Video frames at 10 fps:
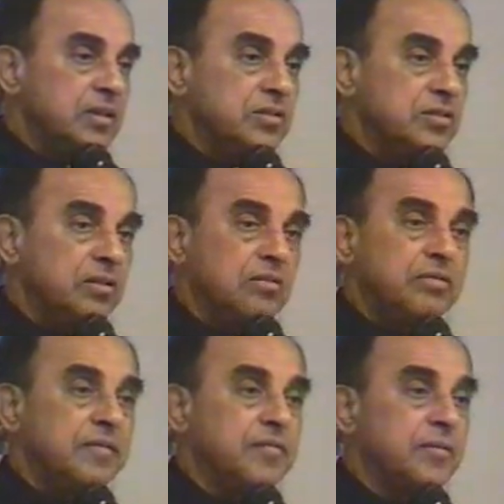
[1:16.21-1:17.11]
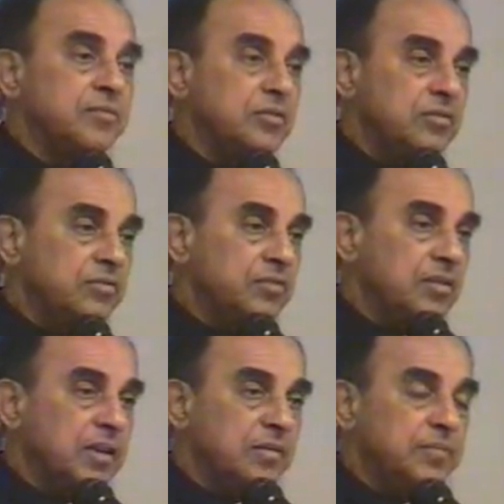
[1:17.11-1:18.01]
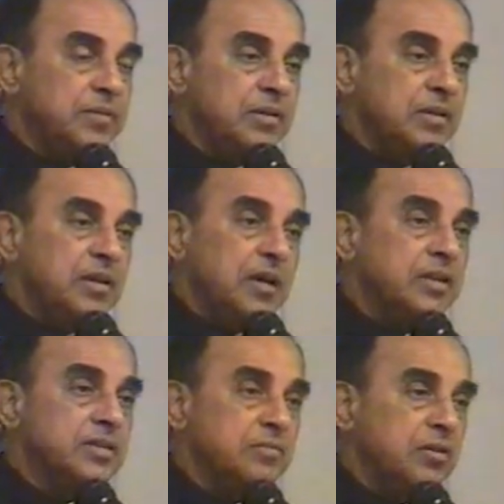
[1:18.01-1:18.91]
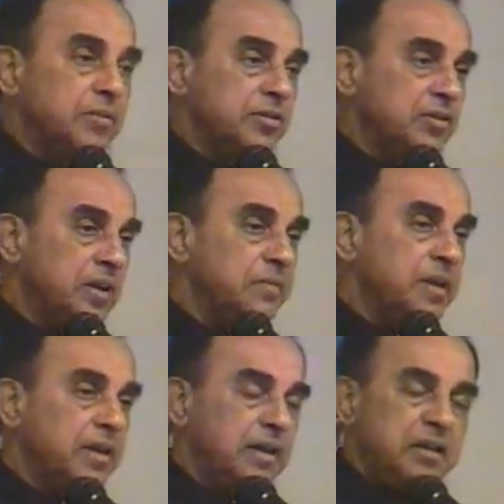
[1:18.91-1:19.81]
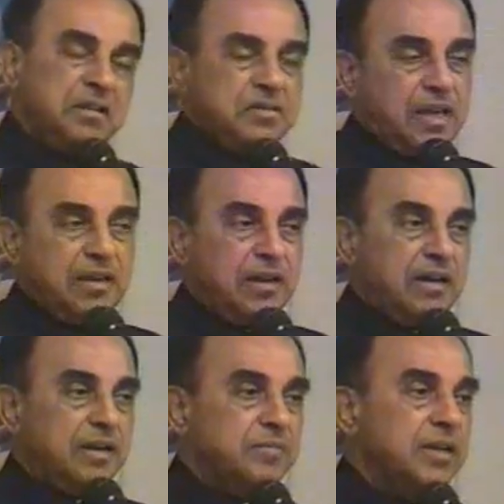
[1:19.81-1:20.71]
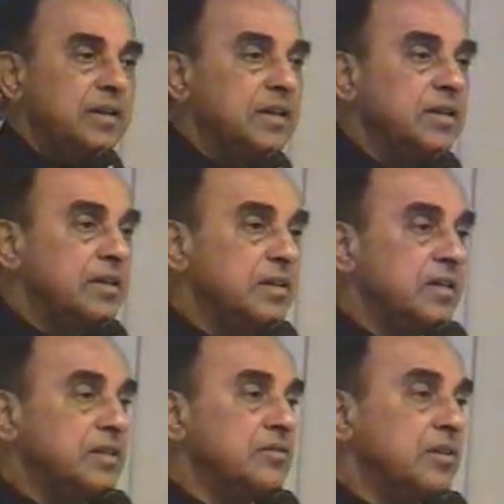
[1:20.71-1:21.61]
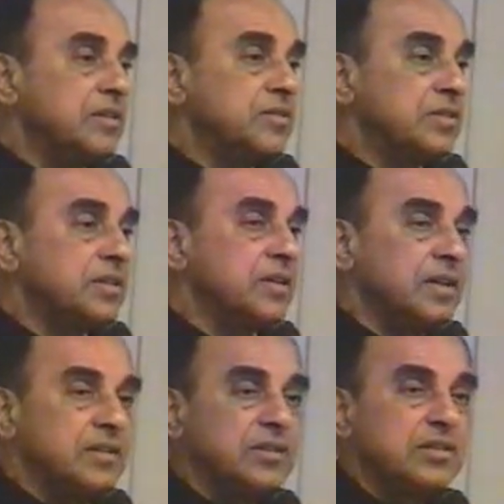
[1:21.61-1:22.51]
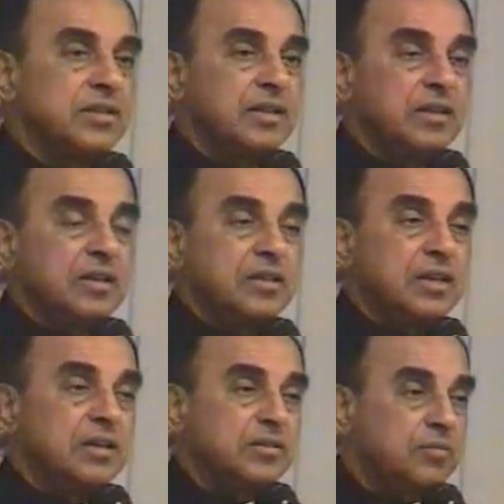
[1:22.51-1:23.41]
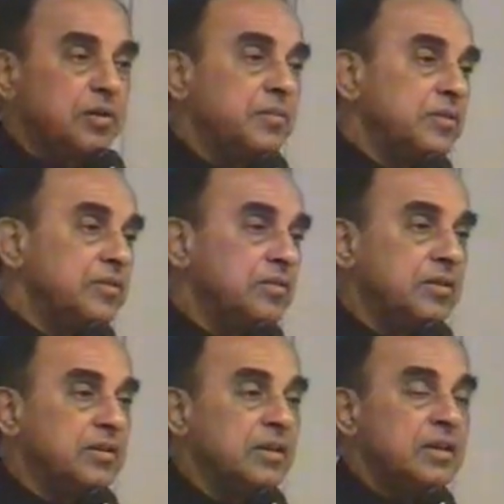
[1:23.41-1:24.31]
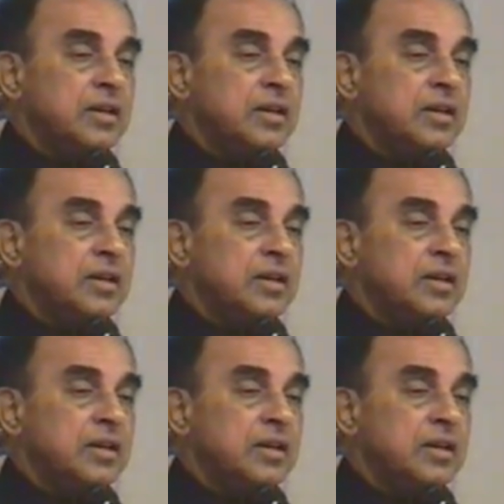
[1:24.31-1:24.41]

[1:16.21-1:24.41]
So we have come to you for help. I said, what about your MLA? MLA, he's not interested in us. Then I said, what about your